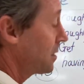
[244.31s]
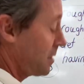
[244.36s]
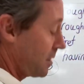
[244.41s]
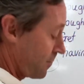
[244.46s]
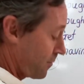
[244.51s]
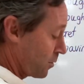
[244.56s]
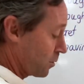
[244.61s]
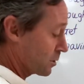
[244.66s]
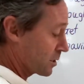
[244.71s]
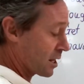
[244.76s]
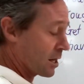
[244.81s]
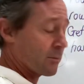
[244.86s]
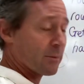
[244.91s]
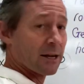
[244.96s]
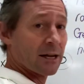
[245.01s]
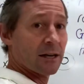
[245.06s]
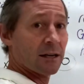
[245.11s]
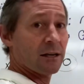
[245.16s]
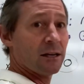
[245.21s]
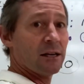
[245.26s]
If I was going to be
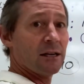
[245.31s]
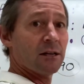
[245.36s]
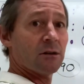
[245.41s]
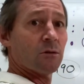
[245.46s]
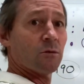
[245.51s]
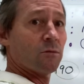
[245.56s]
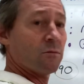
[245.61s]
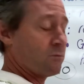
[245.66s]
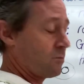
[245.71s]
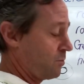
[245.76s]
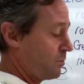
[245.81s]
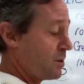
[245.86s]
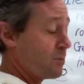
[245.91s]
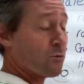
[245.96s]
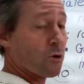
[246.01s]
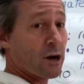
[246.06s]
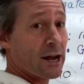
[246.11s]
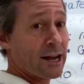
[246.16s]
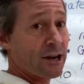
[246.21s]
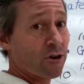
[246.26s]
a little bit
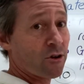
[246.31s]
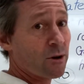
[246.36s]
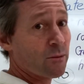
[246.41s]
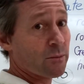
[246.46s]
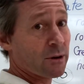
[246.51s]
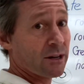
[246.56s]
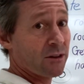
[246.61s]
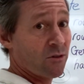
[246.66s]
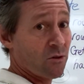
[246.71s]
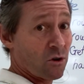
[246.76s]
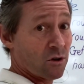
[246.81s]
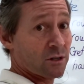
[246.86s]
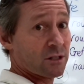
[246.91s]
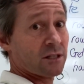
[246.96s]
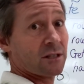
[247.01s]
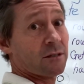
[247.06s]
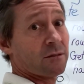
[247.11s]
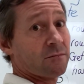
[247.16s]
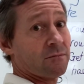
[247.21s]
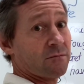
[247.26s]
more accurate, but not
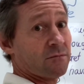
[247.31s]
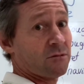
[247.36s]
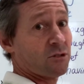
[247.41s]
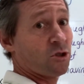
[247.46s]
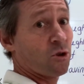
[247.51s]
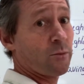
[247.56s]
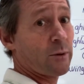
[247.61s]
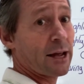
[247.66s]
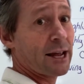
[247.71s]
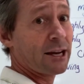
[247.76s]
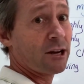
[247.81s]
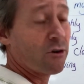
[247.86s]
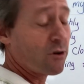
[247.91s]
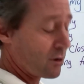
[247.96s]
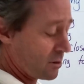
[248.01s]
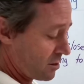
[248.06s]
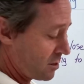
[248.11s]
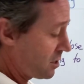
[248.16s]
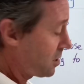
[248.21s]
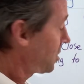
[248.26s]
super accurate,
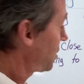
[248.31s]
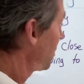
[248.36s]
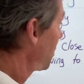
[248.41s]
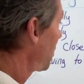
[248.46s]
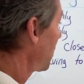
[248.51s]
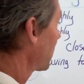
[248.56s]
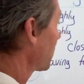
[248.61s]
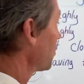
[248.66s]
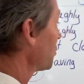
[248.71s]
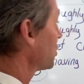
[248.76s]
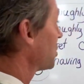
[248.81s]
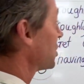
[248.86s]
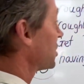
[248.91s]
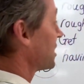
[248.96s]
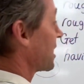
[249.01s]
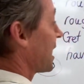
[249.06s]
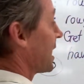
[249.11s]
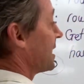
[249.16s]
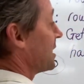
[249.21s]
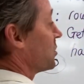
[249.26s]
I could just
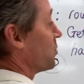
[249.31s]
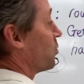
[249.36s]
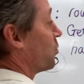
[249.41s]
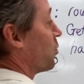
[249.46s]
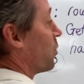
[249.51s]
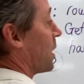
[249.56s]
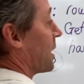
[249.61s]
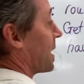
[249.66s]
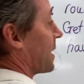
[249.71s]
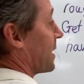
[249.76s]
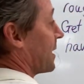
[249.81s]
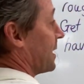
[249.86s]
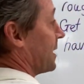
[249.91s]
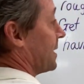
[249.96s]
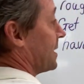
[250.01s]
change one of these.